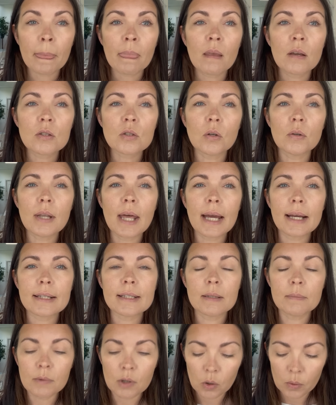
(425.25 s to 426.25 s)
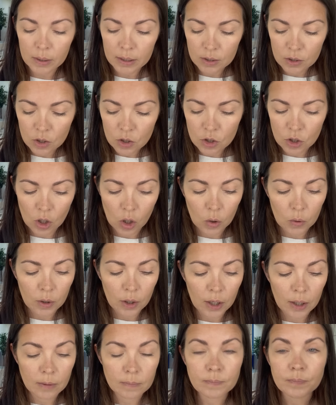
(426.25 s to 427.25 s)
So next I'm going to show
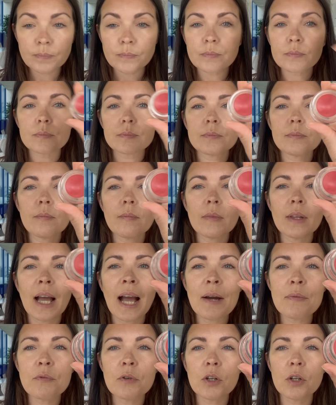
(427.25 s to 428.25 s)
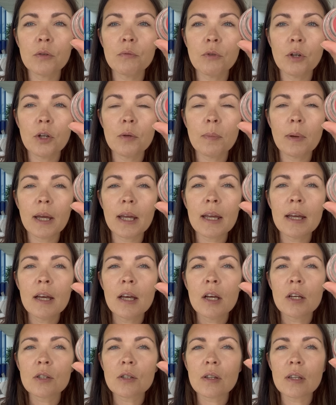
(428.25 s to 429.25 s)
you African Ruby.
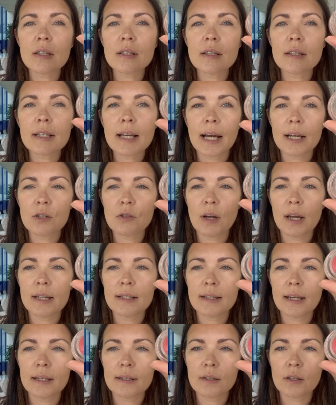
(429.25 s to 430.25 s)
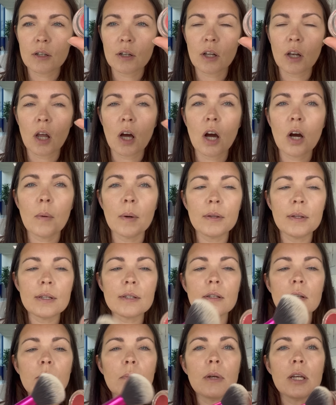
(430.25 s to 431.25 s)
So this is Hydrate, Tint and Glow, and this
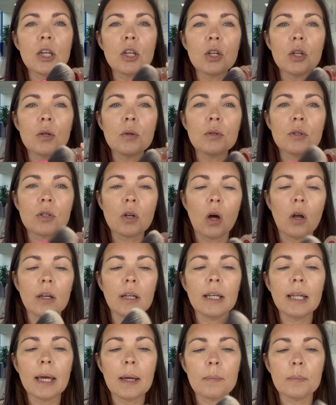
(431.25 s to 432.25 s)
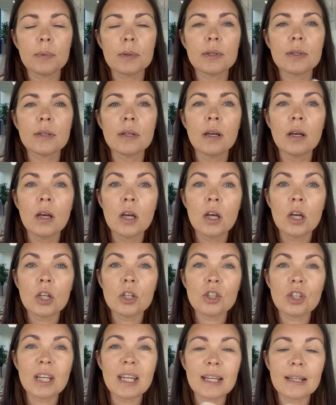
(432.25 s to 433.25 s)
can be used on lips,
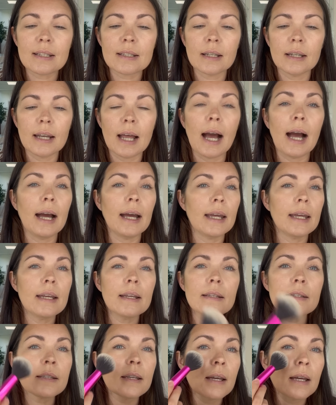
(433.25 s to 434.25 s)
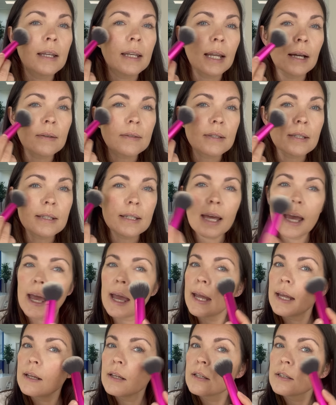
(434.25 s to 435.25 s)
cheeks and eyes. Now
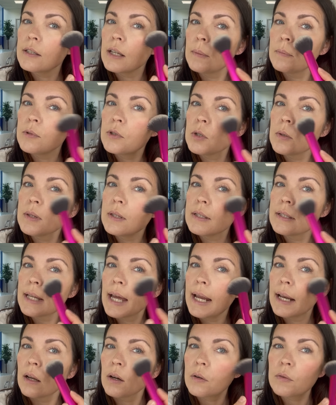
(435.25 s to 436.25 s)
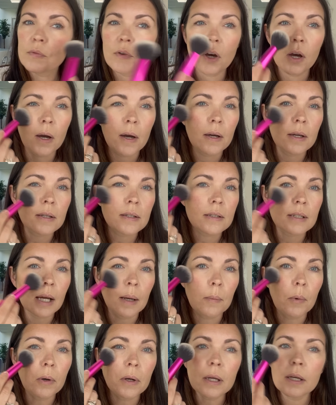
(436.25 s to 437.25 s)
today, because I'm doing the day look first,
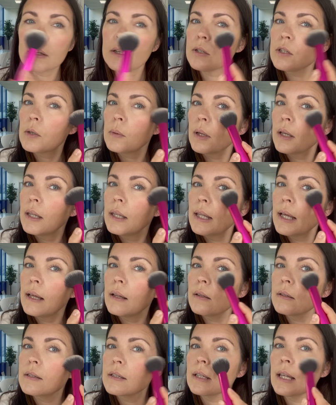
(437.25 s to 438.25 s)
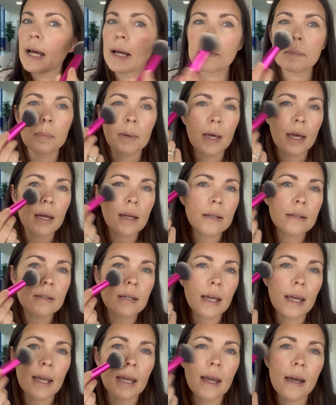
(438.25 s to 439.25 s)
I'm only going to do a little slight bit
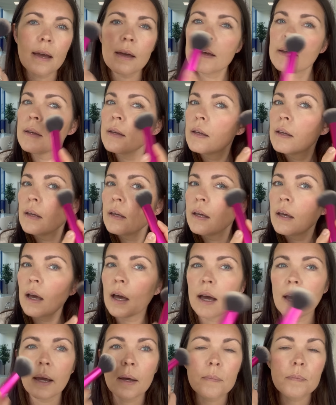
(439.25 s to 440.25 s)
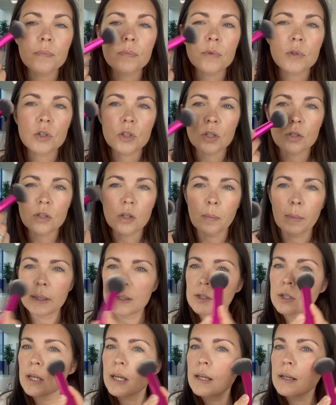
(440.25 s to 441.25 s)
here, just on my
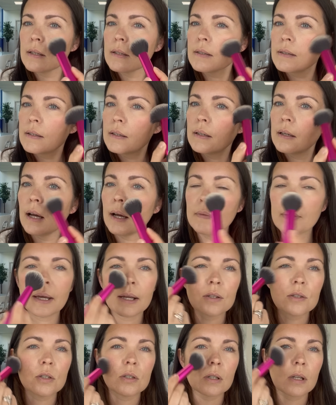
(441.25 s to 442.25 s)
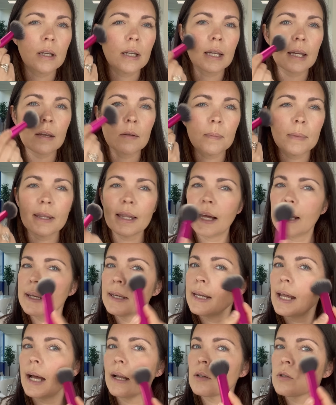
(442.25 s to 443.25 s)
cheeks. And that's just going to give me that
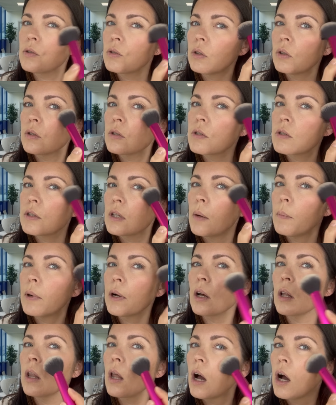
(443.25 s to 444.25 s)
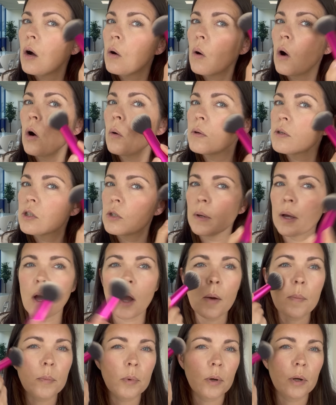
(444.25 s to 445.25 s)
natural summer glow. Always do it
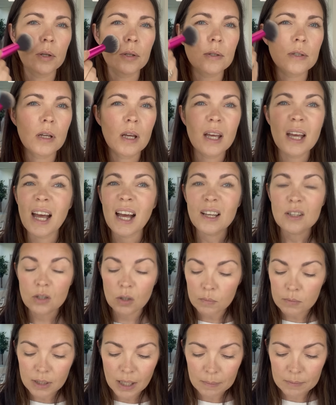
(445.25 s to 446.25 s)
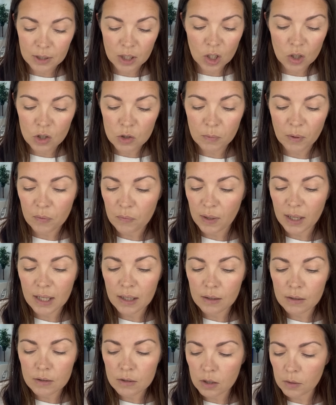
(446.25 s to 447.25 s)
upwards. Sometimes I use my
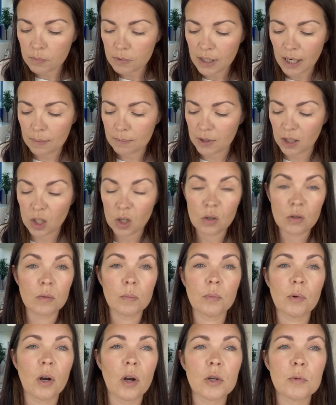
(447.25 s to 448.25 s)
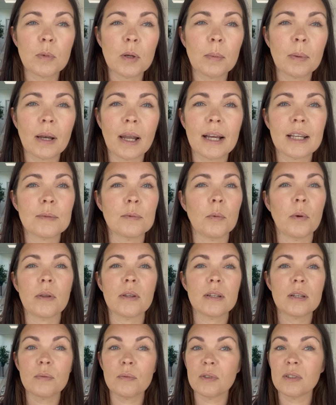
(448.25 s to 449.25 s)
fingers, sometimes I use a brush. People ask me what the
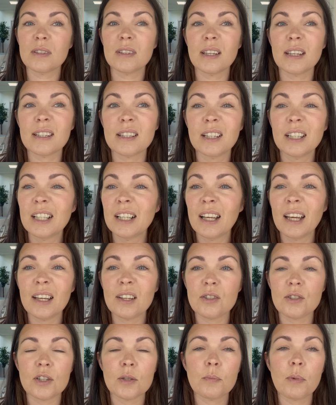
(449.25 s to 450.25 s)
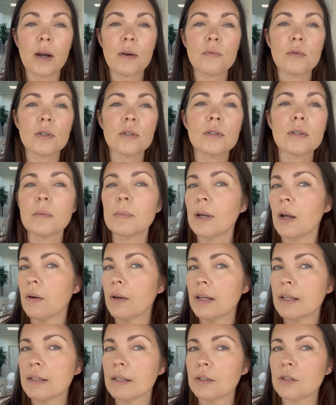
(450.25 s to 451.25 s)
difference is. It's just preference, to be
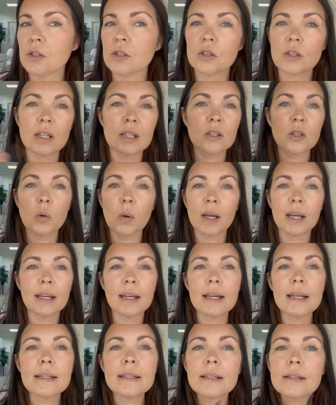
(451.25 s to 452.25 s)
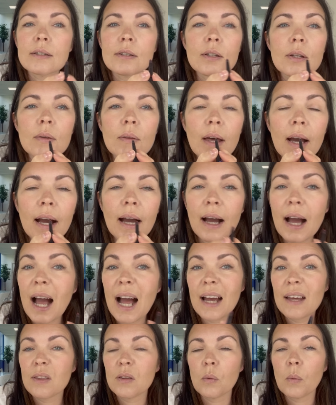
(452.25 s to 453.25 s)
honest. It's quick and easy to do that
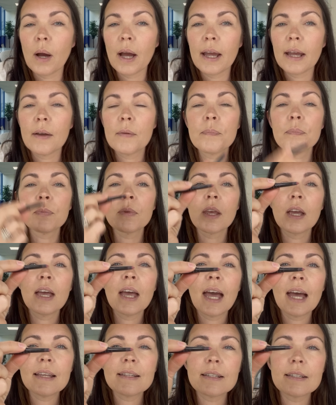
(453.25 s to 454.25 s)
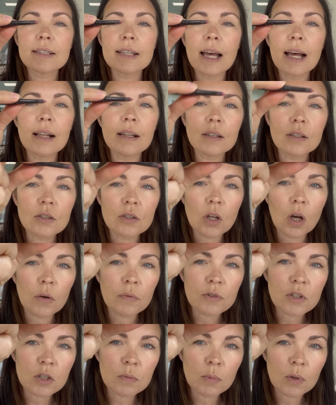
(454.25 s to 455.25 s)
either way. SSL,
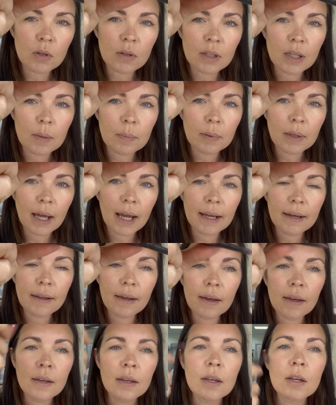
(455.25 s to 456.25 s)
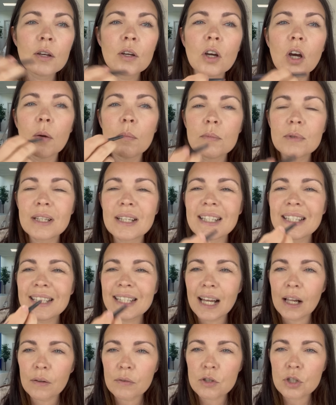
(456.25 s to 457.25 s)
soft, smooth lip liner. It's
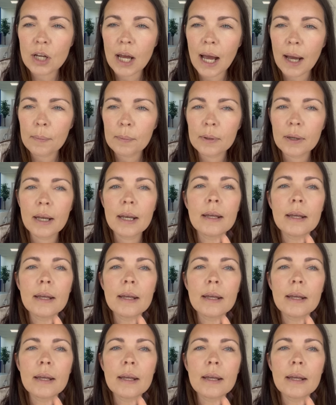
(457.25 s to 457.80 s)
self-sharpening.